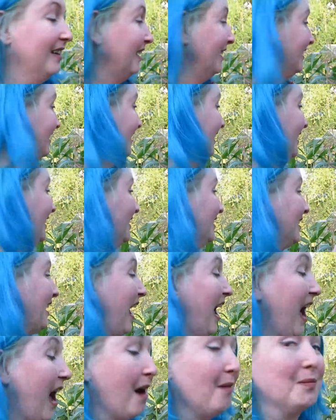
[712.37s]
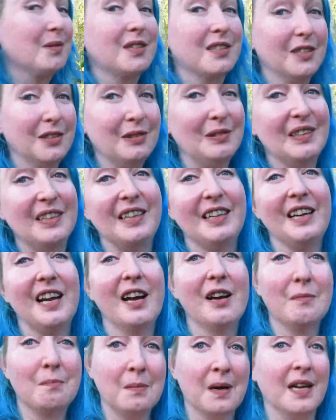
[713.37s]
It is absolutely
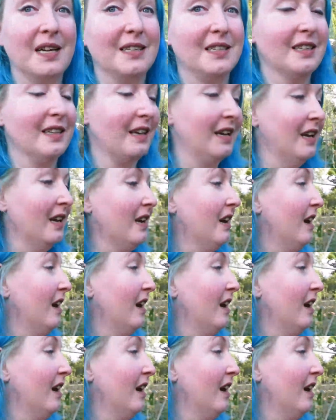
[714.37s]
amazing.